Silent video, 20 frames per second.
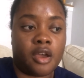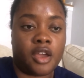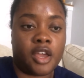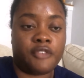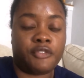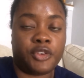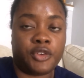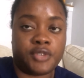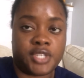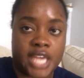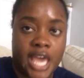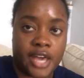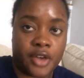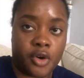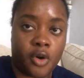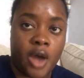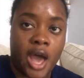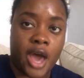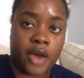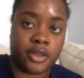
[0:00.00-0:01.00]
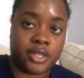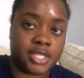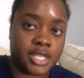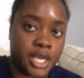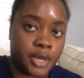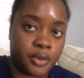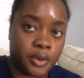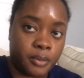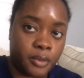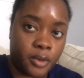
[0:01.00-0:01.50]
if you tackle how to
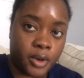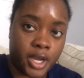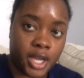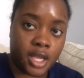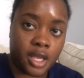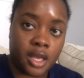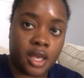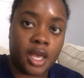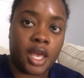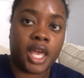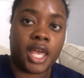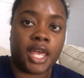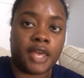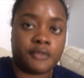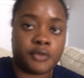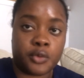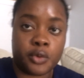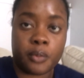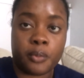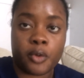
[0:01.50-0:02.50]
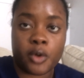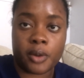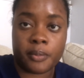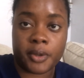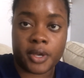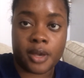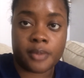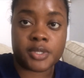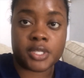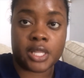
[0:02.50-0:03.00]
take report, giving report
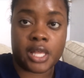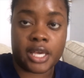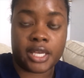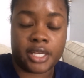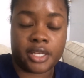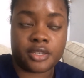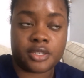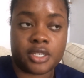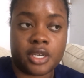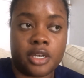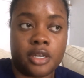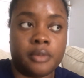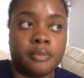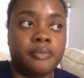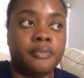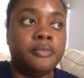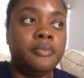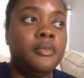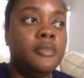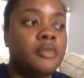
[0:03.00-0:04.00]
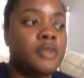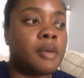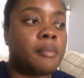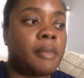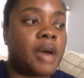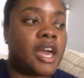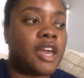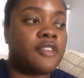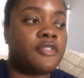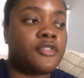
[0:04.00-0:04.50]
becomes a lot easier.
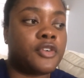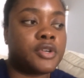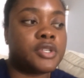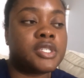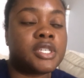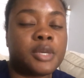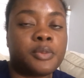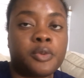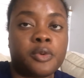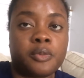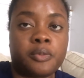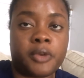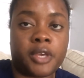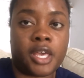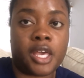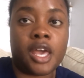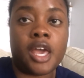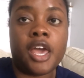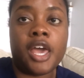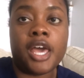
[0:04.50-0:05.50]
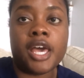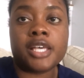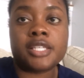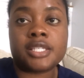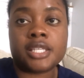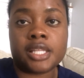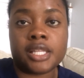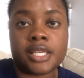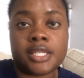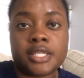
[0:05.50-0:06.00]
My first tip would be is
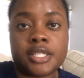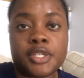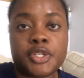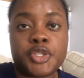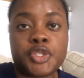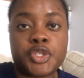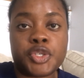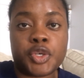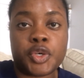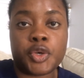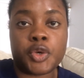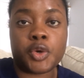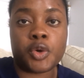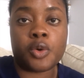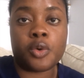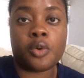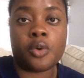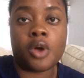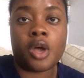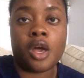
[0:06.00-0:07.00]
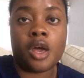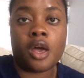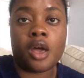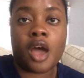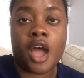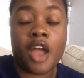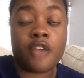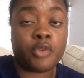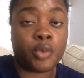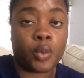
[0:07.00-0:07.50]
to listen to
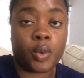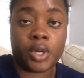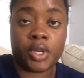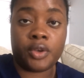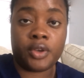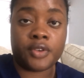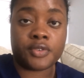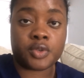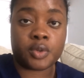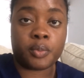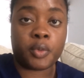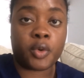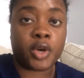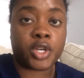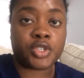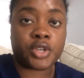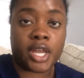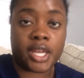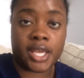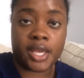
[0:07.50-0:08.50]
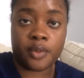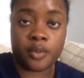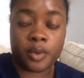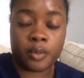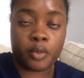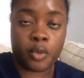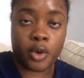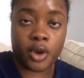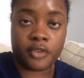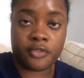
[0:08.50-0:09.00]
everyone who gives report. Try to get
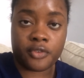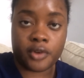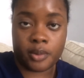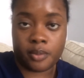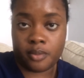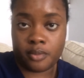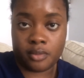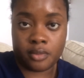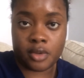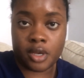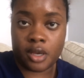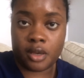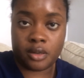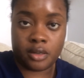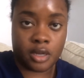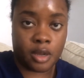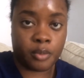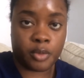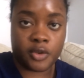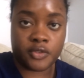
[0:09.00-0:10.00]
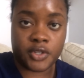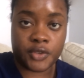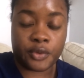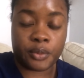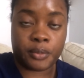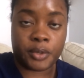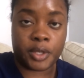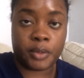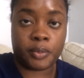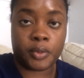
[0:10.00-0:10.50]
report from a number of
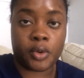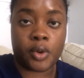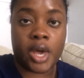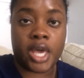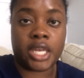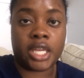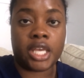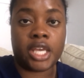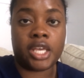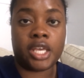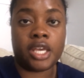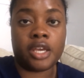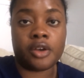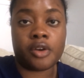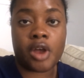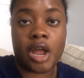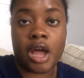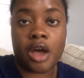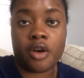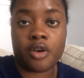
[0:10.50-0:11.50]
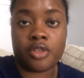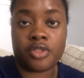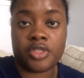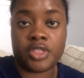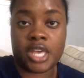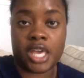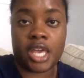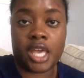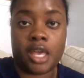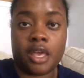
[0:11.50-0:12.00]
different people and hear how
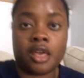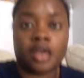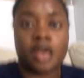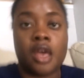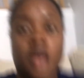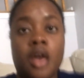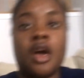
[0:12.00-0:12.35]
they